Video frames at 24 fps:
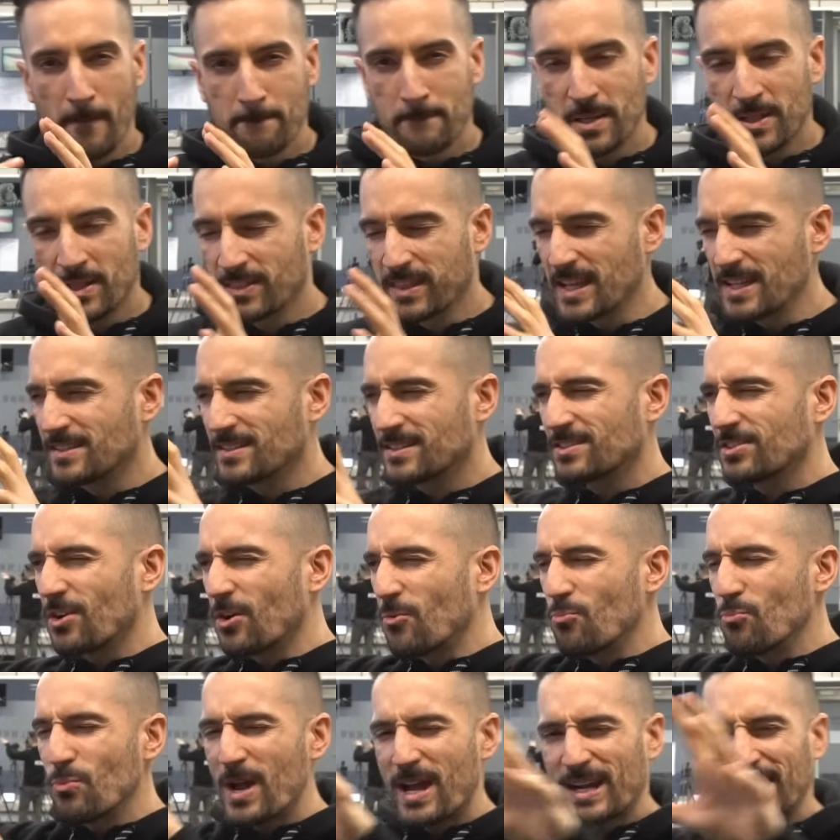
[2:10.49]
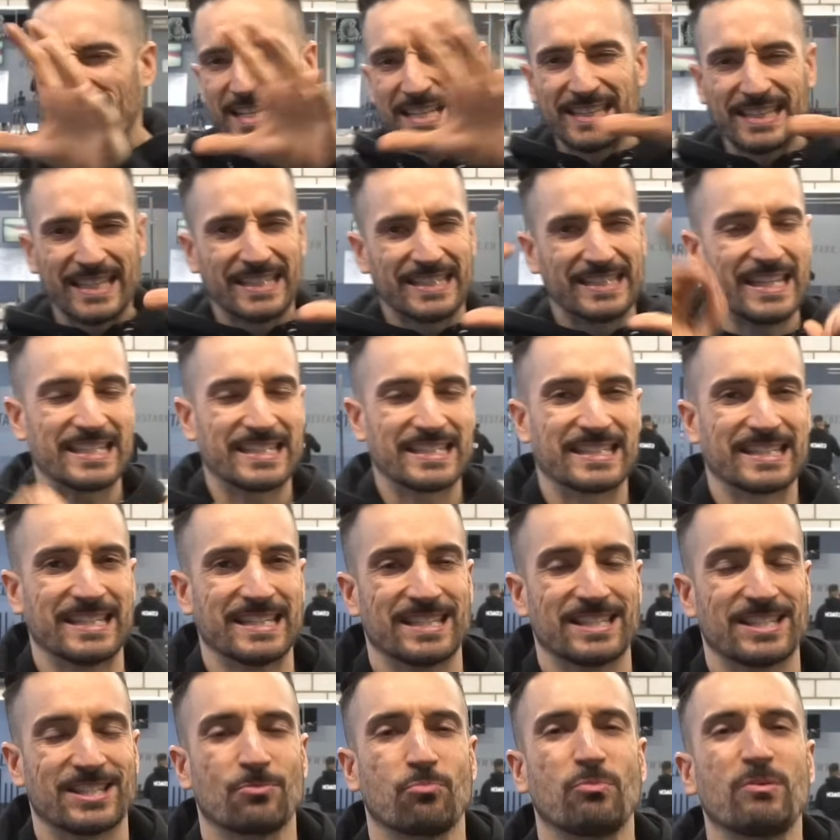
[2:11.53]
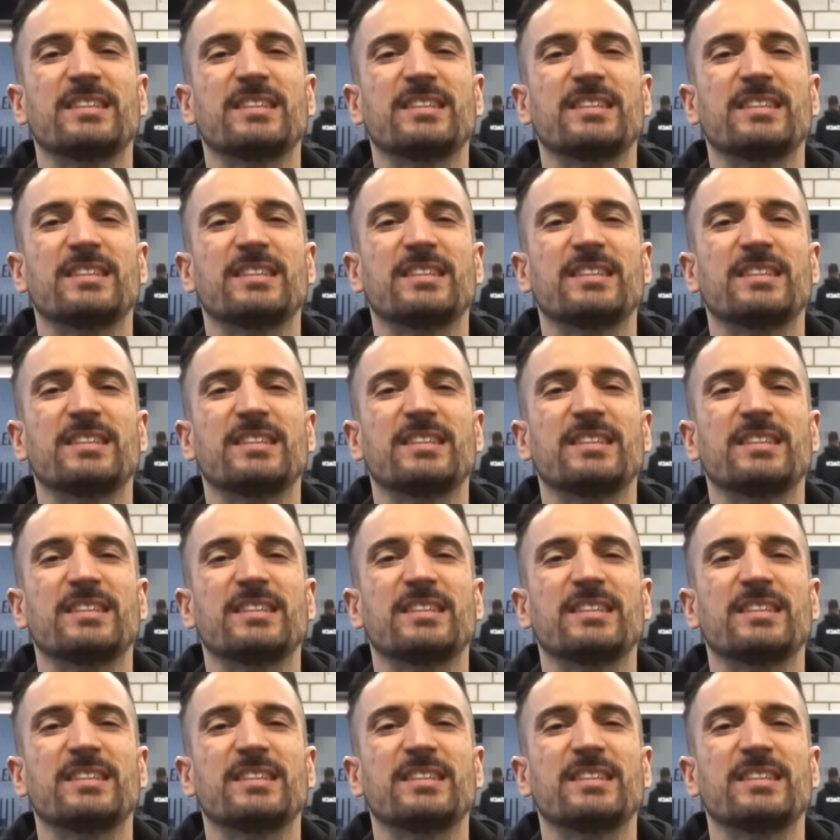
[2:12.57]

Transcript: But then somewhere in the distance,